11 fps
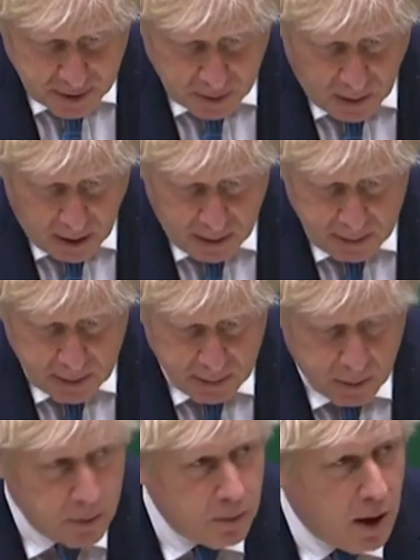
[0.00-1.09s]
the inquiry, we
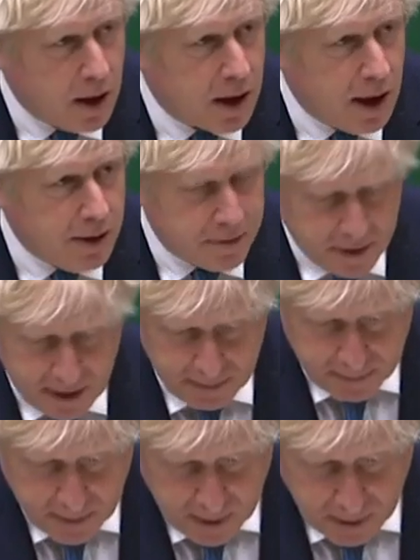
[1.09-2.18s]
will work closely
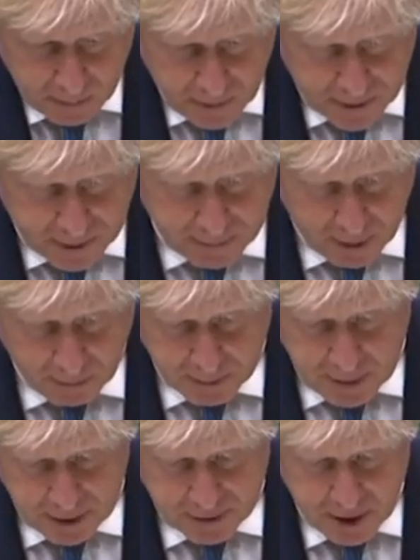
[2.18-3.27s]
with the devolved
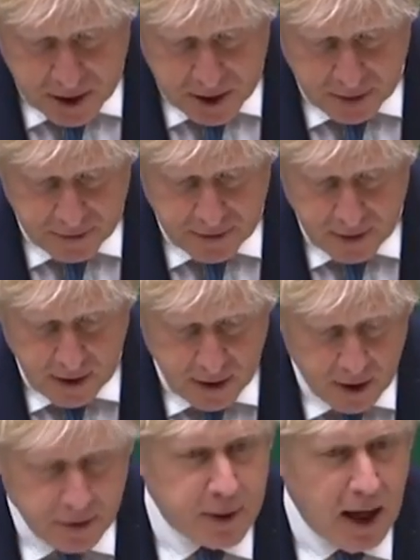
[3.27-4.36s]
administrations,
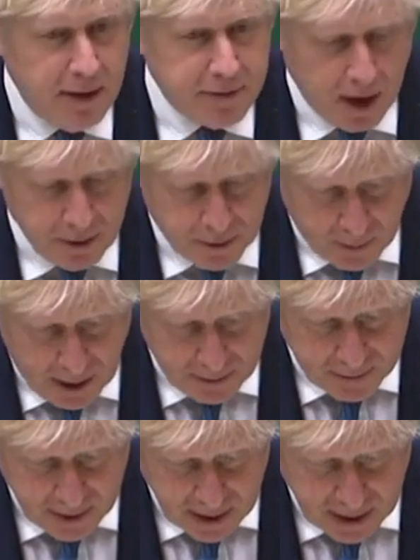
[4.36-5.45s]
as we have done throughout